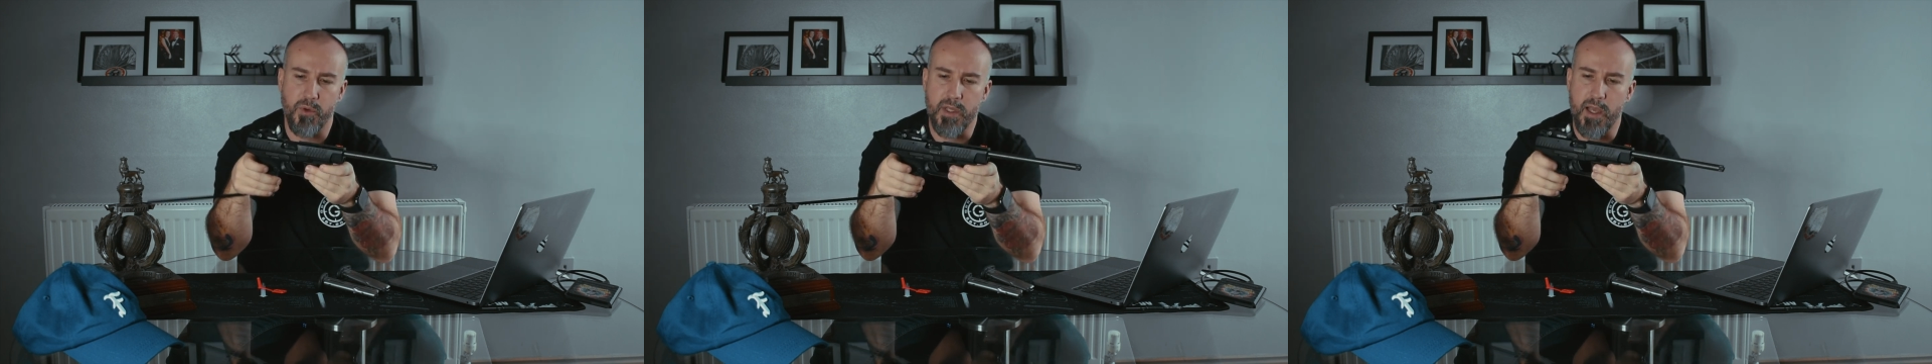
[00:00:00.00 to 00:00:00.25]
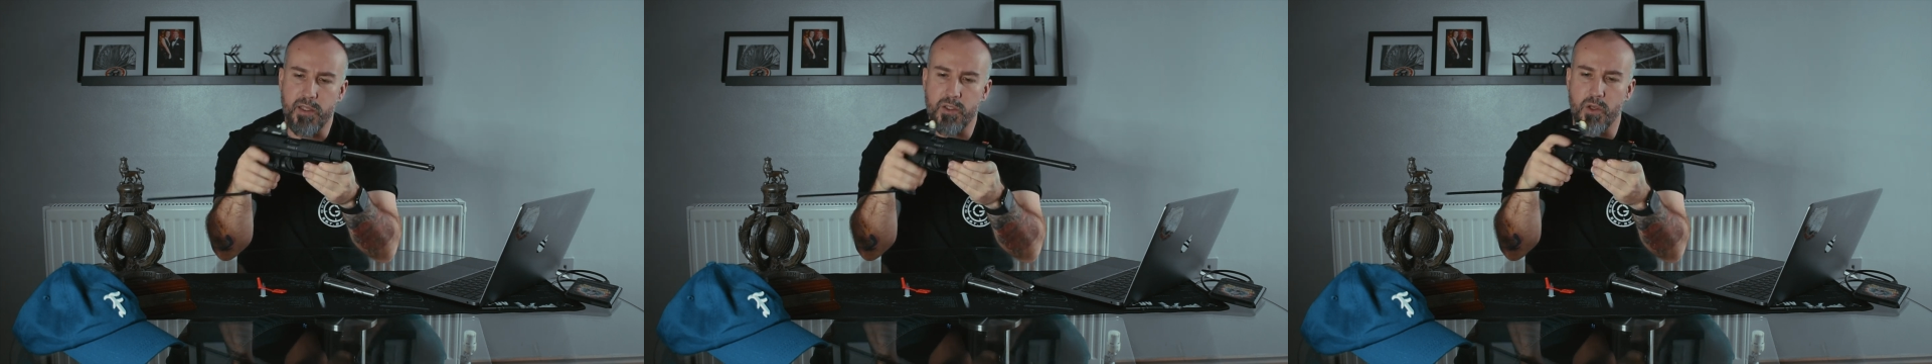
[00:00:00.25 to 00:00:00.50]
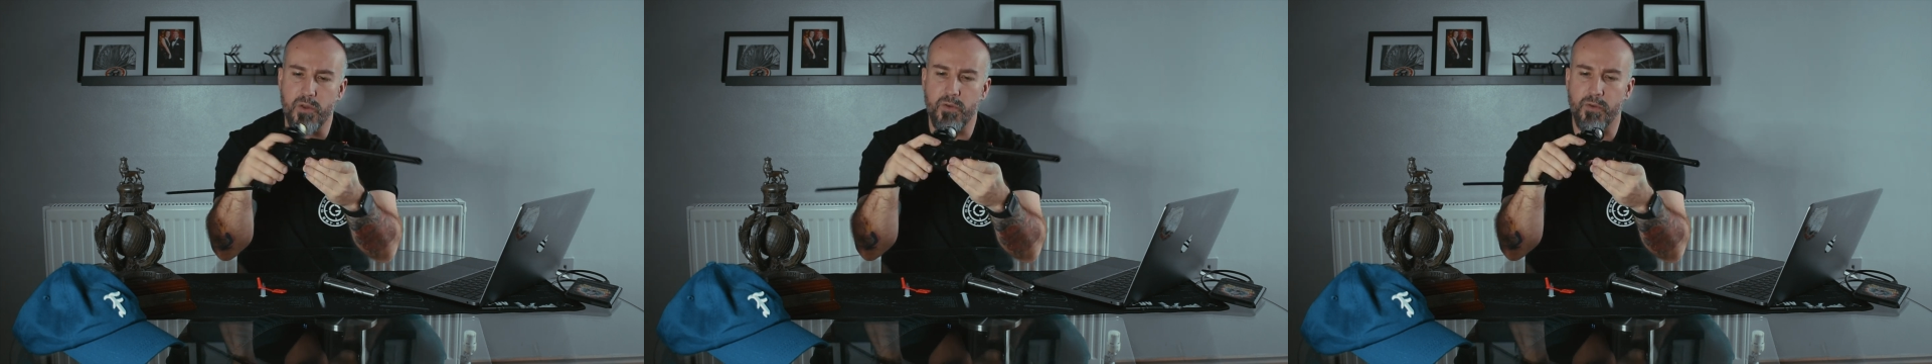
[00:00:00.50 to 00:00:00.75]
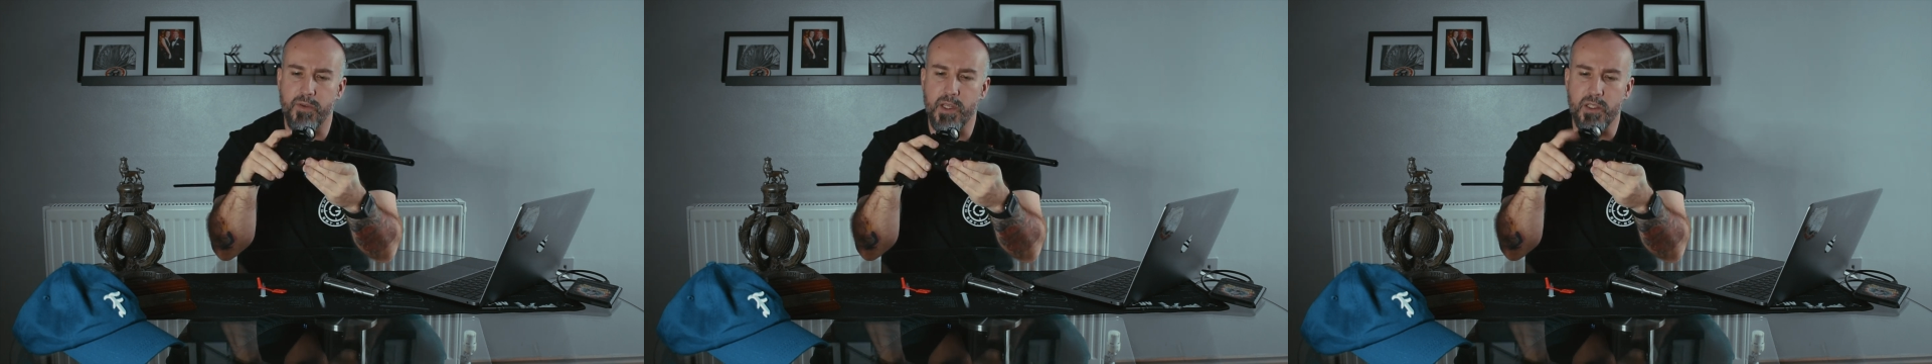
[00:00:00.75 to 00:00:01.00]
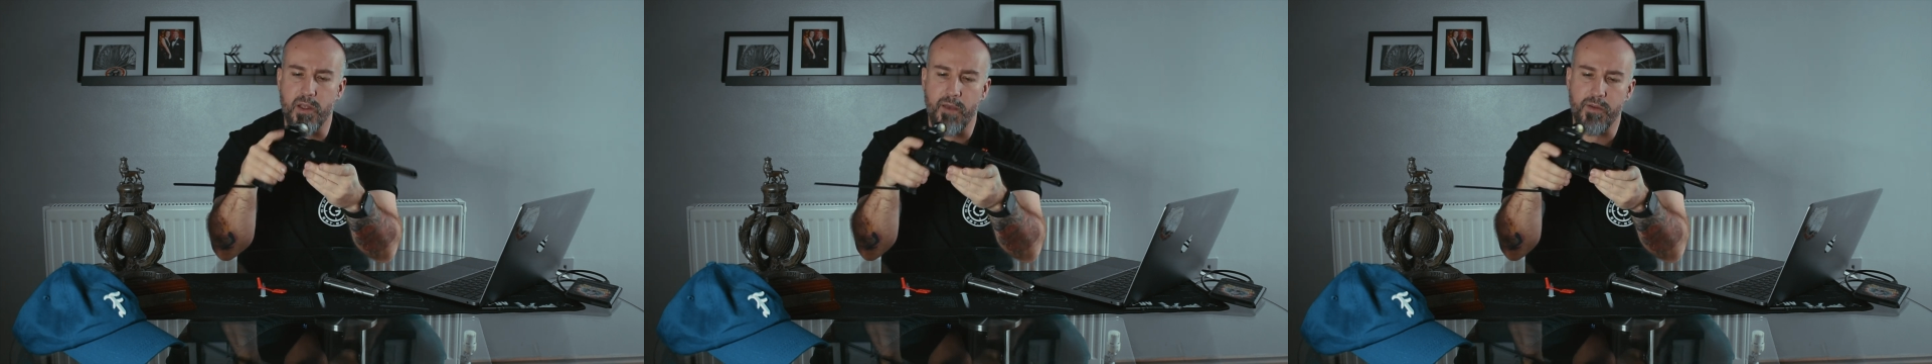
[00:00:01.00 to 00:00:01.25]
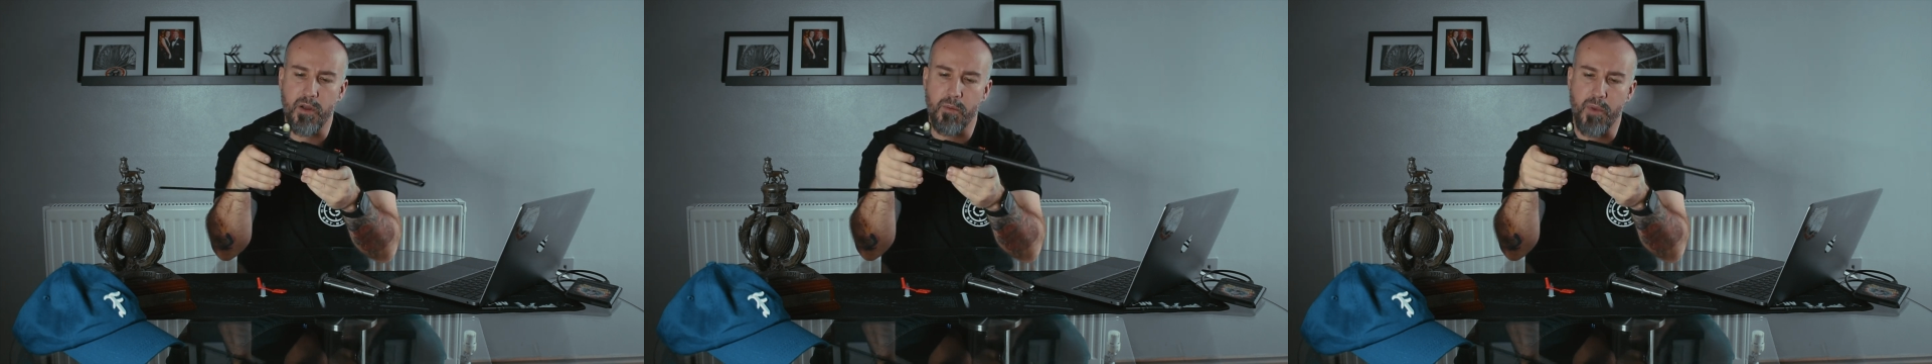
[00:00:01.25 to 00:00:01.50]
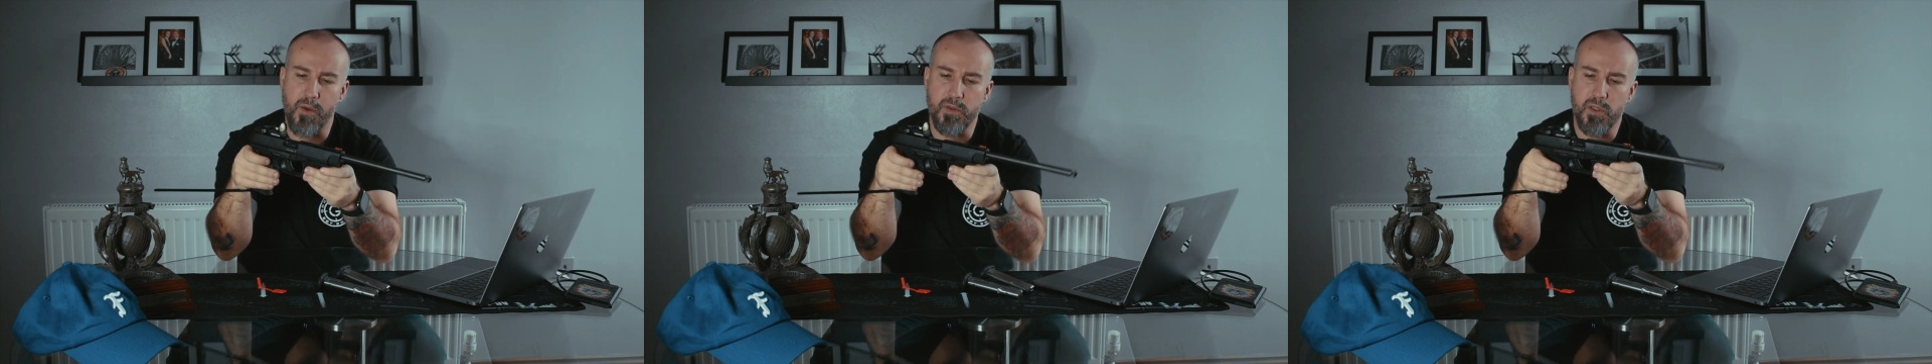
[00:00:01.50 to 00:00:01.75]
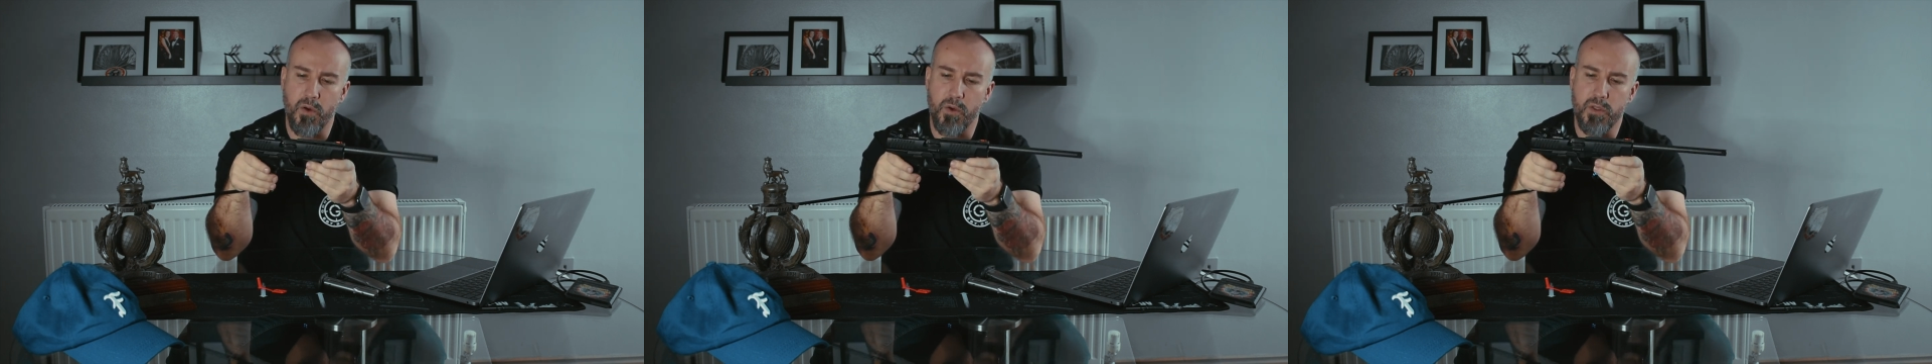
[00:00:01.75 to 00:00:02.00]
but yeah, it's a useful feature having it on both
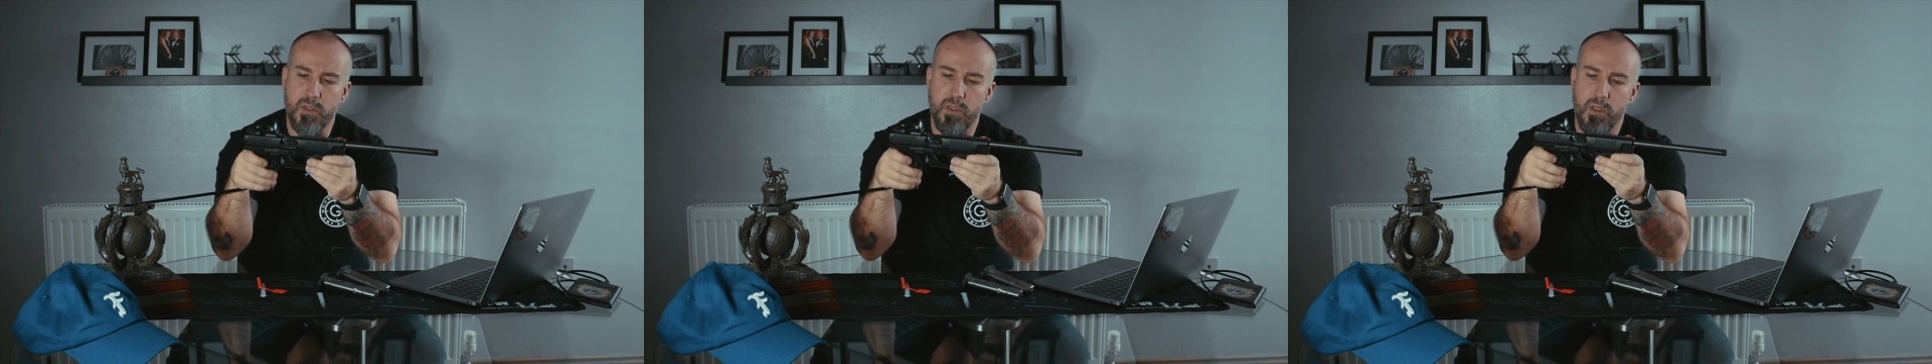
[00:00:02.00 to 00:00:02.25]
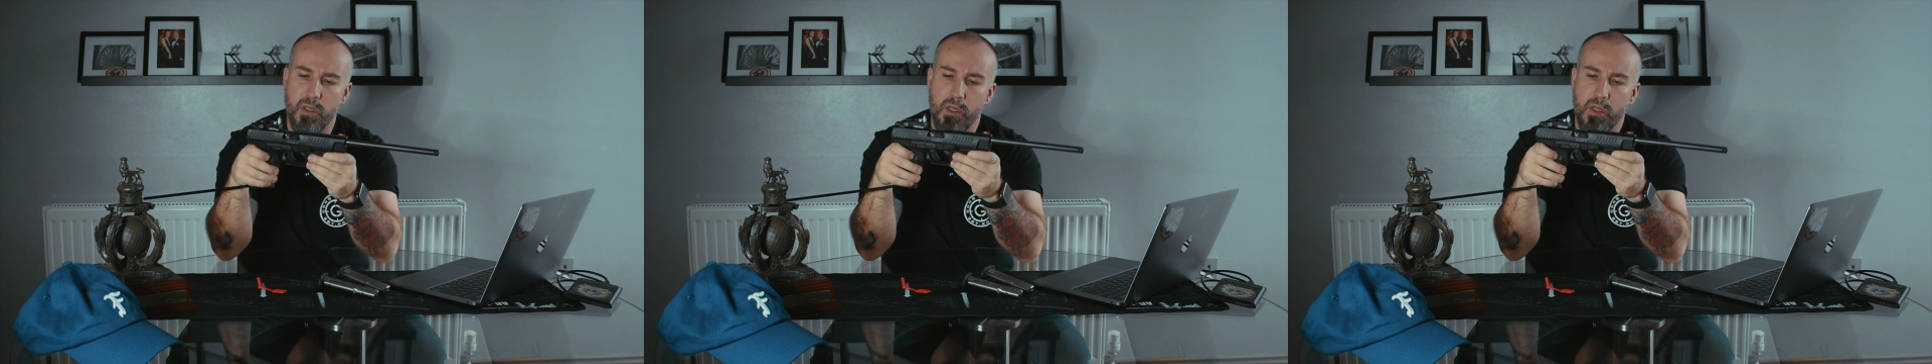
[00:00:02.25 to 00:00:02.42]
sides.